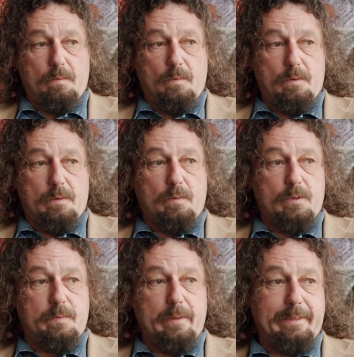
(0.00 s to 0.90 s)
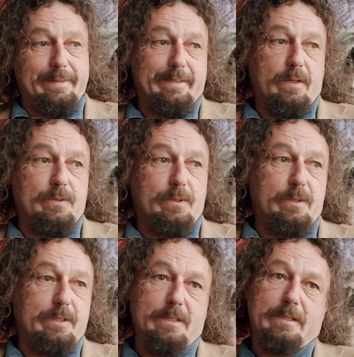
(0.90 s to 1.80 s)
What's been consulted
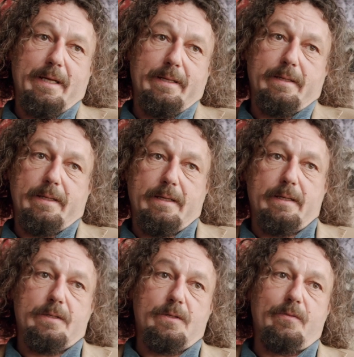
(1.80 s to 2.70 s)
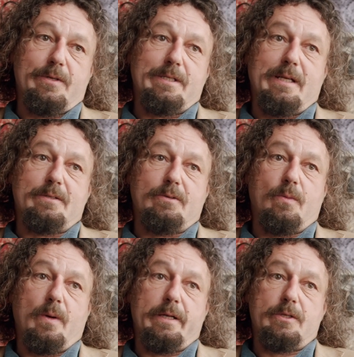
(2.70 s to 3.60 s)
on is to take the Sovereign Centre
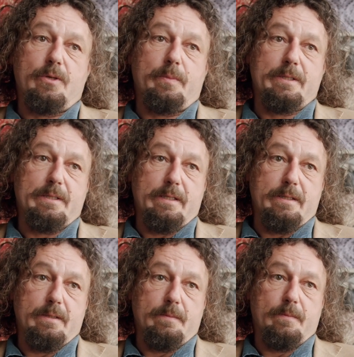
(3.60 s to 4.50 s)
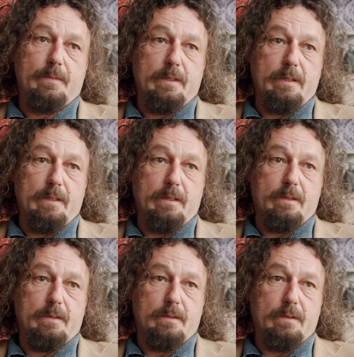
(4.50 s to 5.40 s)
away, the shopping centre,
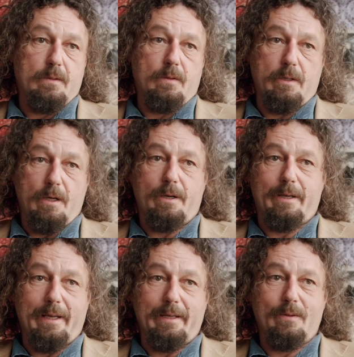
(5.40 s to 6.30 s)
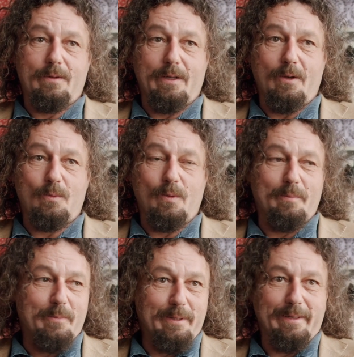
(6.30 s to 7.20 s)
not the arcade, not the old
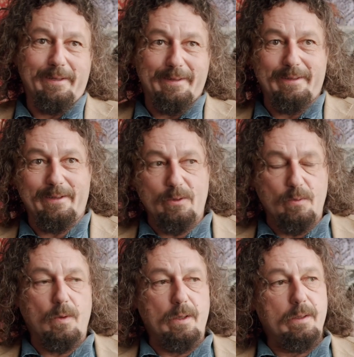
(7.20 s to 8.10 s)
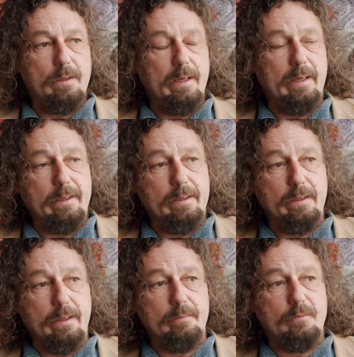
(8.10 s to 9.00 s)
one, but the new one,
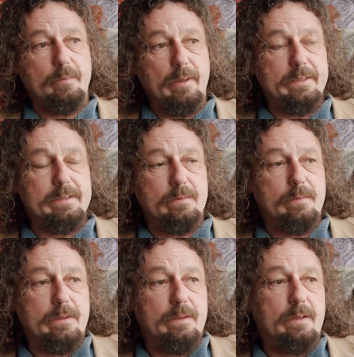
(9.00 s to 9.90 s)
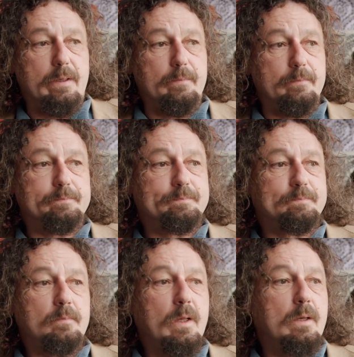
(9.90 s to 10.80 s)
and replace it with
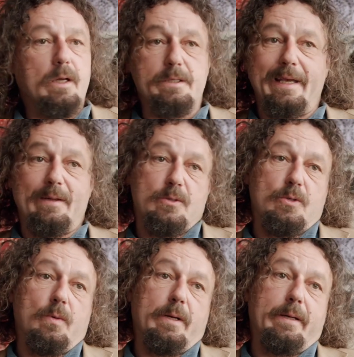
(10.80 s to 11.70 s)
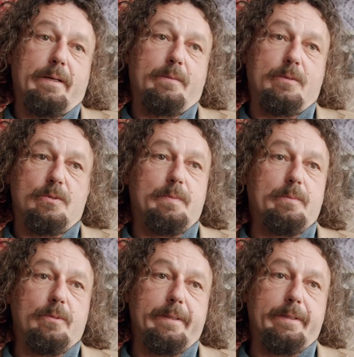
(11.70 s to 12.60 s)
a town square, which would be
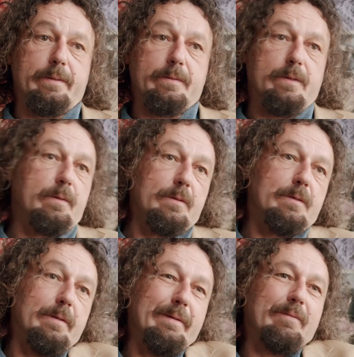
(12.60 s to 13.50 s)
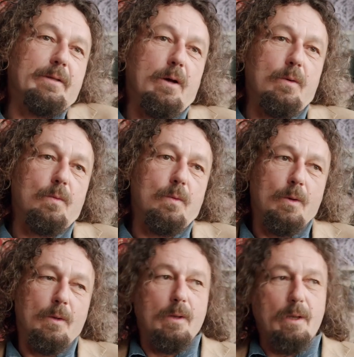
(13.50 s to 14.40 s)
brilliant. To even the whole,
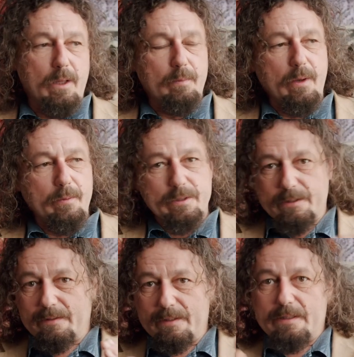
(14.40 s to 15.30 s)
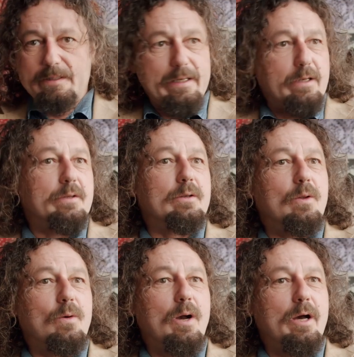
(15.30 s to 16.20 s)
at the moment, just this thin,
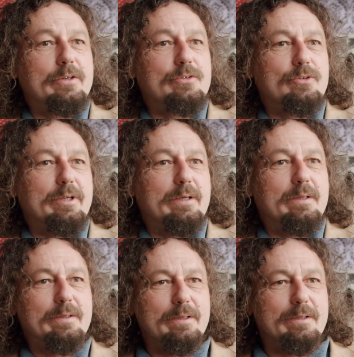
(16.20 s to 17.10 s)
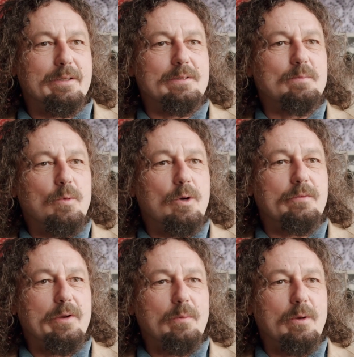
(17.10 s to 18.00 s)
long high street that doesn't
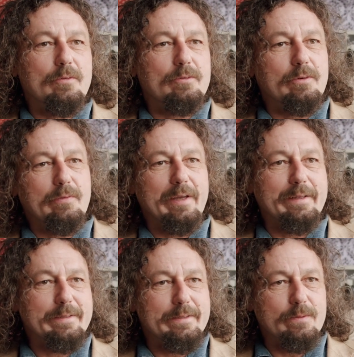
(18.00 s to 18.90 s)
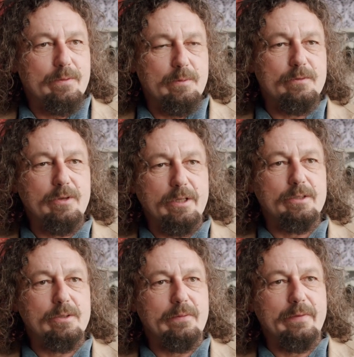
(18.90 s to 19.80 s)
work very well for events, or we've tried
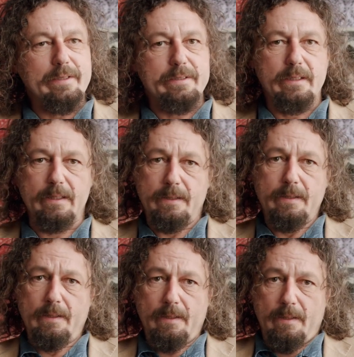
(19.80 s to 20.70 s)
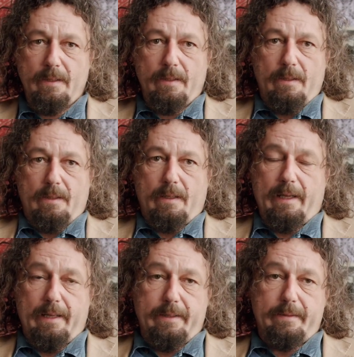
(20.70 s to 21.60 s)
to do events in it.
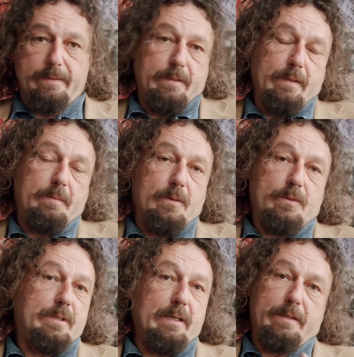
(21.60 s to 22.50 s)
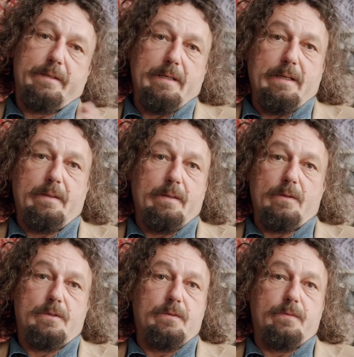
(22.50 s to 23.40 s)
And you see
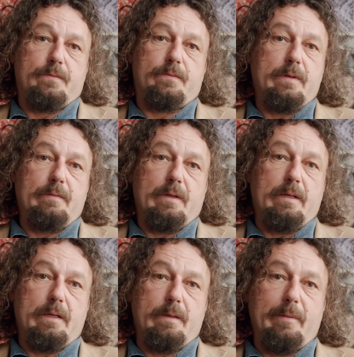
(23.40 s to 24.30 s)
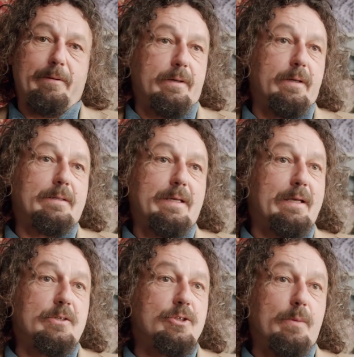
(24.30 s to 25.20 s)
lots of, even in America,
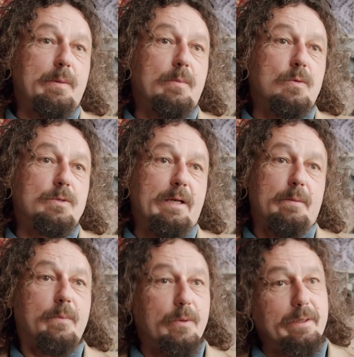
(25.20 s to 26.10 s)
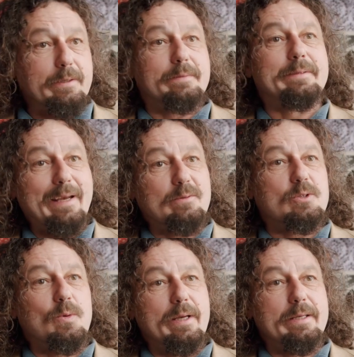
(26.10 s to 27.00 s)
taking shopping malls out and putting town
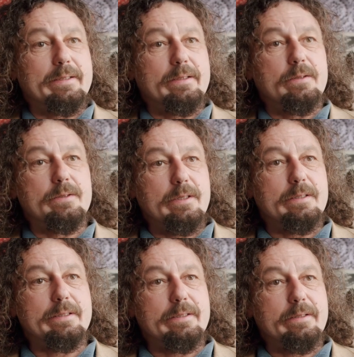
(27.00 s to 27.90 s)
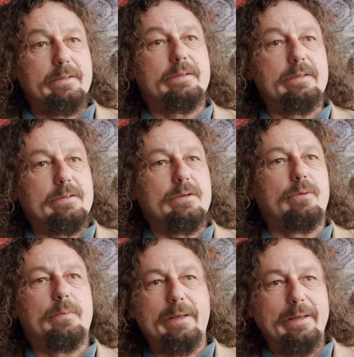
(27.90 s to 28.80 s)
squares in, because there's this
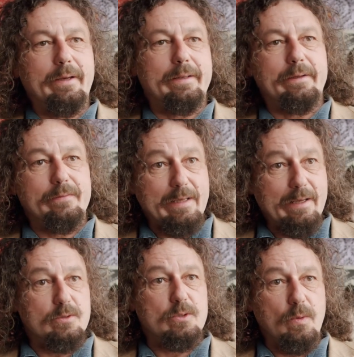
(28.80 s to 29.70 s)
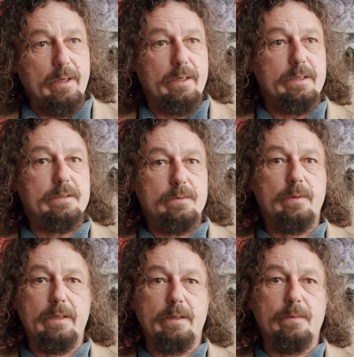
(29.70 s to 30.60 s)
European idea of town squares
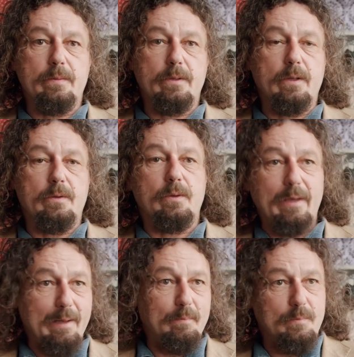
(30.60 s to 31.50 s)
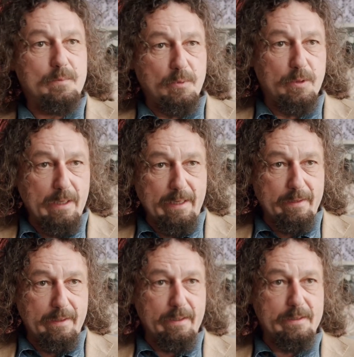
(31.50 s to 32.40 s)
where, you know, you can put
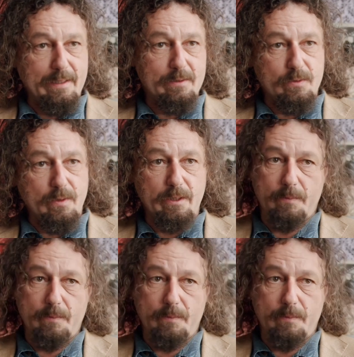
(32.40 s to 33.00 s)
anything in a town square.